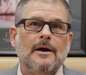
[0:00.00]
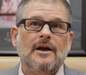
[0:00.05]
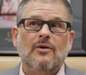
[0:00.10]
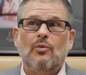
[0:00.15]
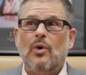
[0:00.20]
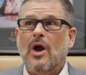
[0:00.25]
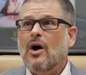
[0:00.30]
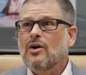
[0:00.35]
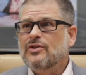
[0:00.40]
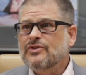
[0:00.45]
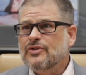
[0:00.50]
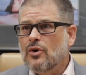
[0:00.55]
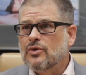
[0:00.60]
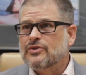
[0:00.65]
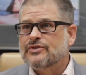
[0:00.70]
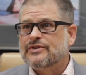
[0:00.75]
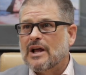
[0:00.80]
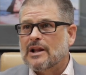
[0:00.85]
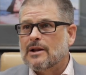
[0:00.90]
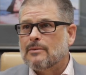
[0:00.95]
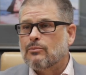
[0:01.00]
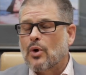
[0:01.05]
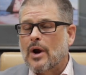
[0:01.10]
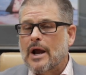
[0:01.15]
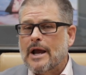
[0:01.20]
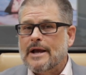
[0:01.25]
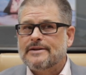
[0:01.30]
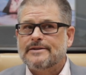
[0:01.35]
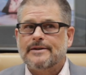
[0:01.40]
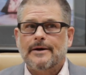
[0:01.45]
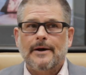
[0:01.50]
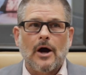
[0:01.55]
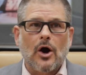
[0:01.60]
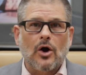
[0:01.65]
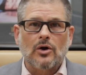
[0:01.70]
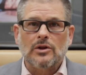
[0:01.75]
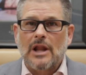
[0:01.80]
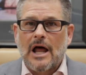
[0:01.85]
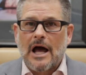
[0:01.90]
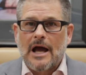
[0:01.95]
We also celebrate
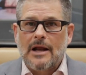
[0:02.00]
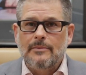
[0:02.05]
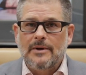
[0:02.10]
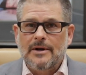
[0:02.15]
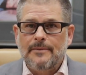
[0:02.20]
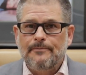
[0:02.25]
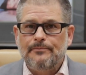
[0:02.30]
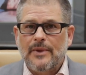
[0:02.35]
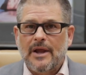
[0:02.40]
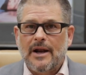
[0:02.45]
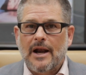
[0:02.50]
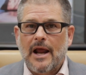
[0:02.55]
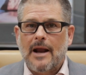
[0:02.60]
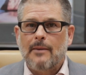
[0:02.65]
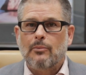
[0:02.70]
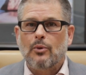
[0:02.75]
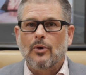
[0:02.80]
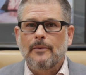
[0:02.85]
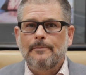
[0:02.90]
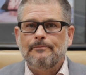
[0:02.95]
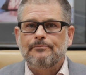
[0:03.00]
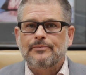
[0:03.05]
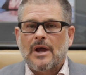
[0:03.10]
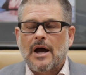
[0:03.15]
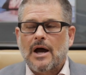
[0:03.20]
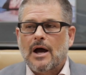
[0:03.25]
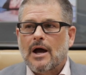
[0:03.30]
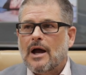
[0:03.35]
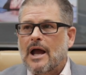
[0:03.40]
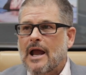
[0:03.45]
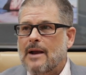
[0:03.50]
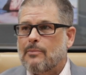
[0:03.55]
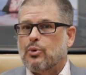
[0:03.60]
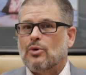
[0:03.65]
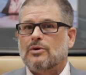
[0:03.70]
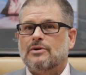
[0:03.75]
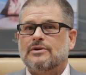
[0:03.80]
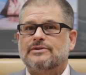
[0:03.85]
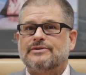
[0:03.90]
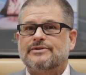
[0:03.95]
our linemen in April.
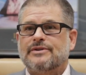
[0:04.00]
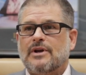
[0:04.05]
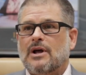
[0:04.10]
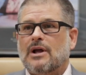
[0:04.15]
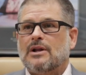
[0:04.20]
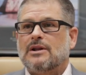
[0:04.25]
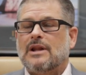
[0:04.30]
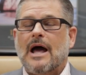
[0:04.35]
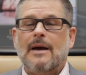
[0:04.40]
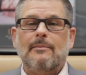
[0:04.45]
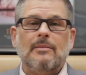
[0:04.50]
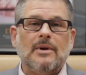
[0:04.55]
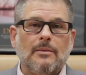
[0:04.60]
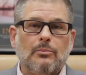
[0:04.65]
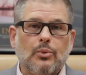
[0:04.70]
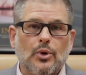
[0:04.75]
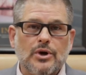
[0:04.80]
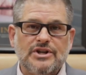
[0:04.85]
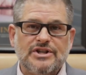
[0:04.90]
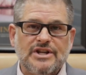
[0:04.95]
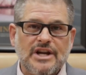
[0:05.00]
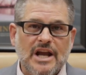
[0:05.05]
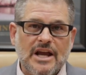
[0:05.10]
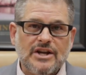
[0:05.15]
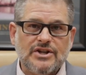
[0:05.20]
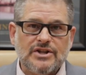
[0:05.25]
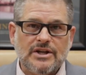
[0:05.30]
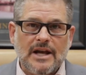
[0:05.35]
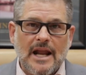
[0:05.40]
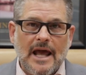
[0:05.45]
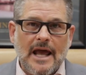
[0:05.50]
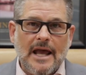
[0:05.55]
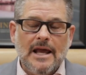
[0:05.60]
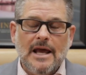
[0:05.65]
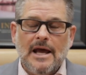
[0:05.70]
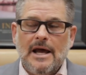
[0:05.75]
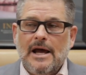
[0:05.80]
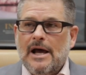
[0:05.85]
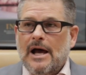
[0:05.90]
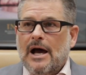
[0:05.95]
April is Lineman Appreciation Day,
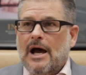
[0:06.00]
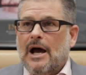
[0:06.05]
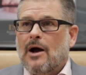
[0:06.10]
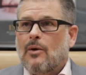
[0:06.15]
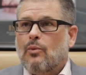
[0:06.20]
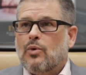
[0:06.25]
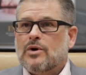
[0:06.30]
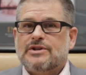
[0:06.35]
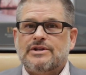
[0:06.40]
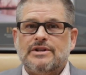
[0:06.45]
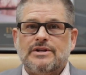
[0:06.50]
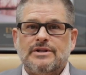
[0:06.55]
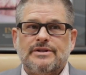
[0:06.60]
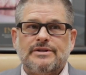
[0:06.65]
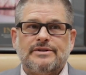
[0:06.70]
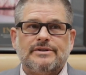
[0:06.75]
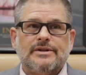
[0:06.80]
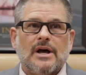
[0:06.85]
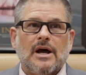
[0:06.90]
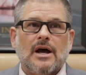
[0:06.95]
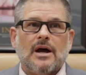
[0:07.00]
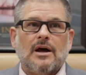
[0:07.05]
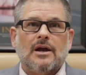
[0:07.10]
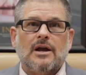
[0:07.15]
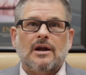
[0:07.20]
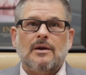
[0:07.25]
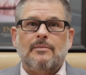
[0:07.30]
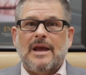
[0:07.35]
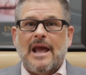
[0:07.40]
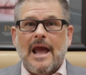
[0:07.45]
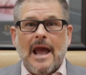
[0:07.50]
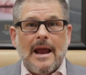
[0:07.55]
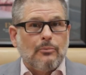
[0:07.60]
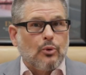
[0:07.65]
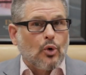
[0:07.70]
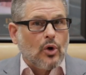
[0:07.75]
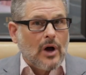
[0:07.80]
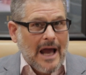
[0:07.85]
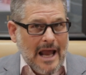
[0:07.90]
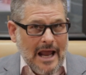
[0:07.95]
which is going to be
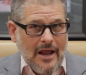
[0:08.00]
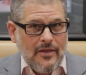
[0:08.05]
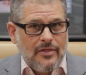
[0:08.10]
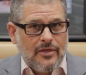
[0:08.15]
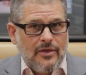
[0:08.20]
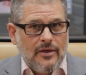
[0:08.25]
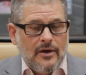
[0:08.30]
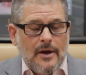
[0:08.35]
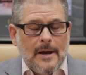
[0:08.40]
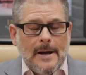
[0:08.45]
April 8th.